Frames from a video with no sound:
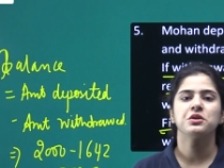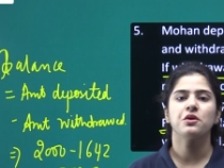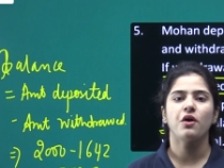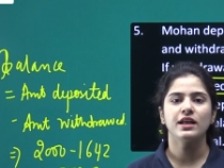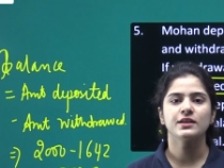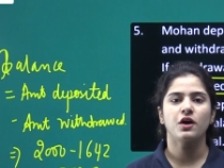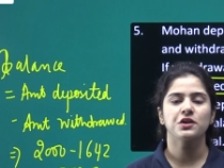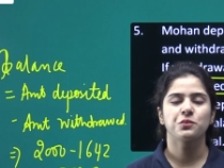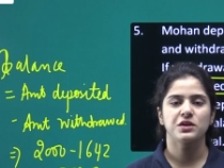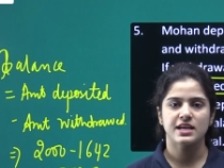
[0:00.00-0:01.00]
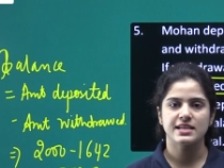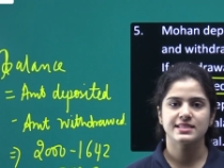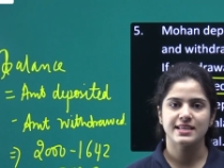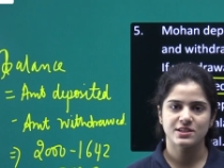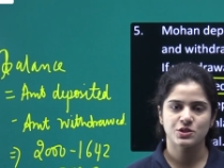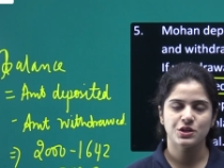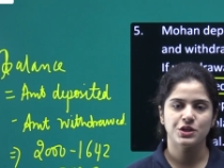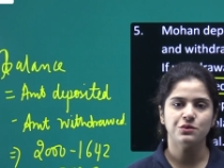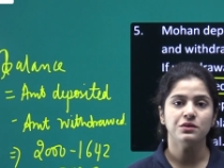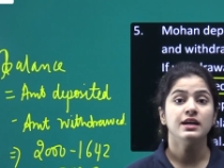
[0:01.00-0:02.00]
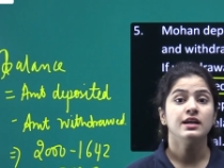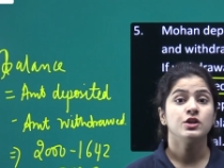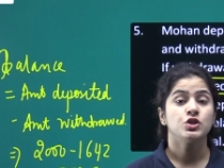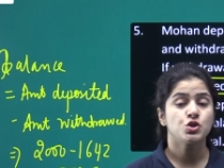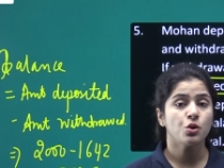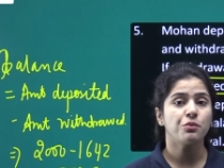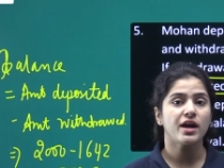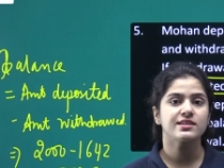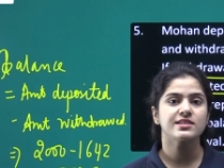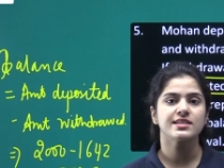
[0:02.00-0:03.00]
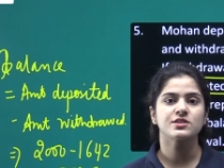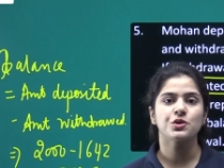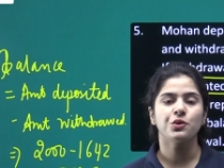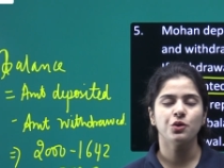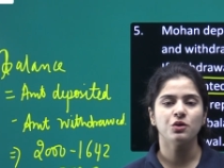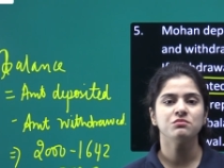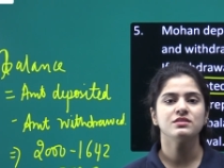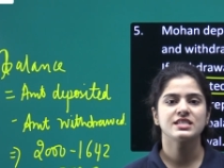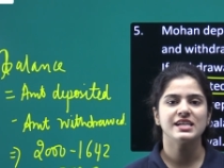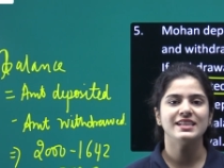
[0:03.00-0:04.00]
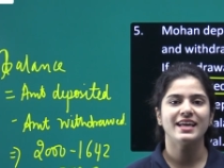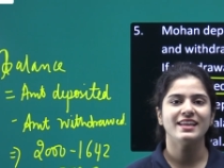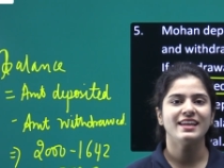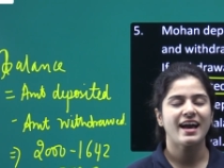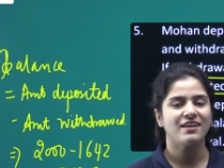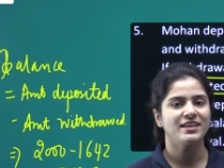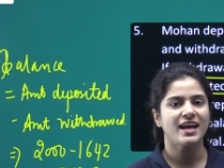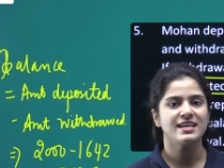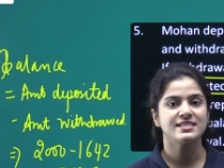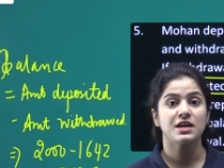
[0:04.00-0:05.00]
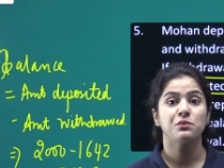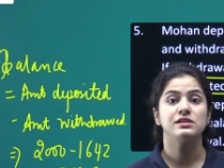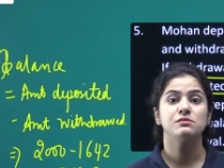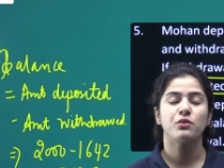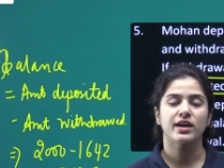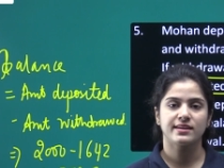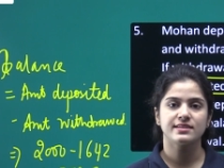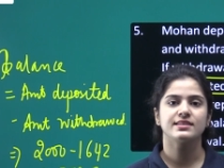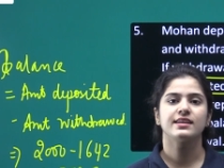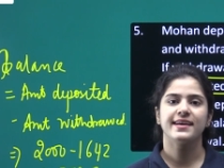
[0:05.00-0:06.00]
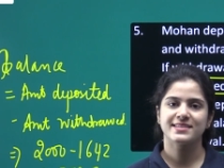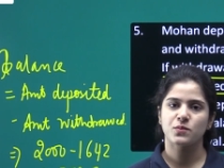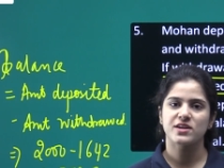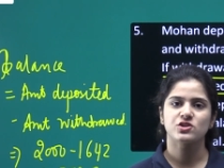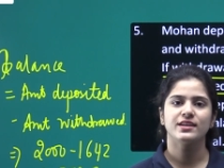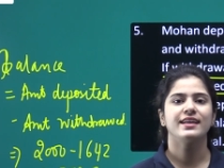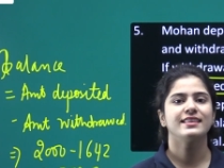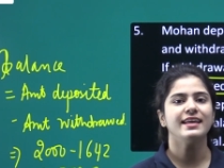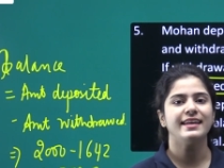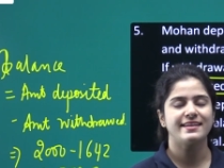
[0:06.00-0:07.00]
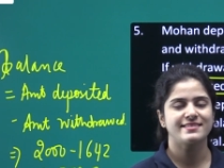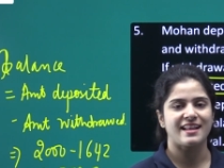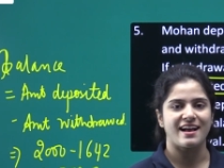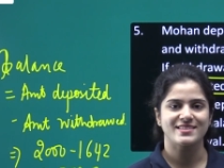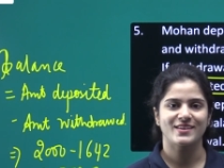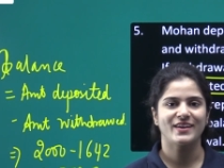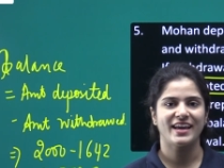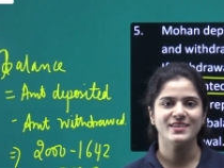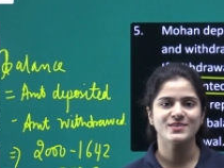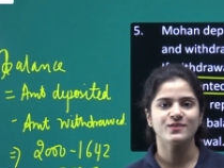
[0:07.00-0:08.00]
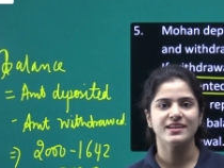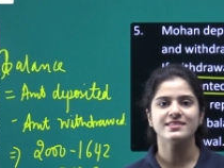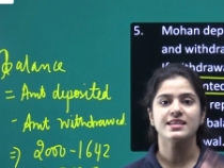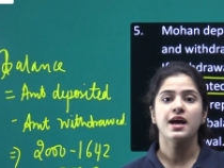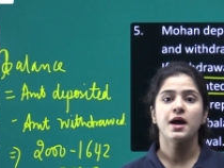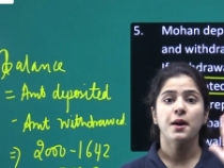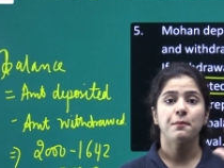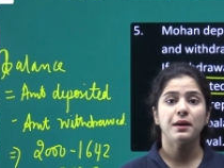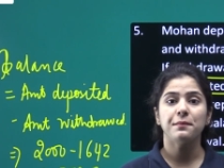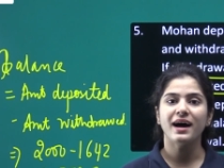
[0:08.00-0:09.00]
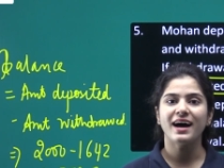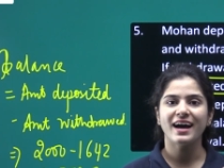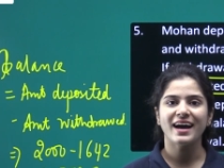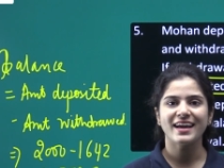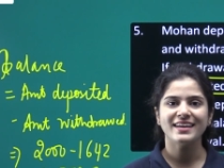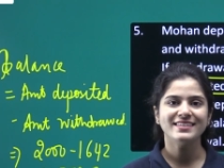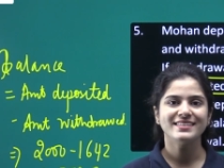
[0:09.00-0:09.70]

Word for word: you all got what I said to you do practice at your home till then have a nice day we'll practice the next question in the next class okay students Bye-bye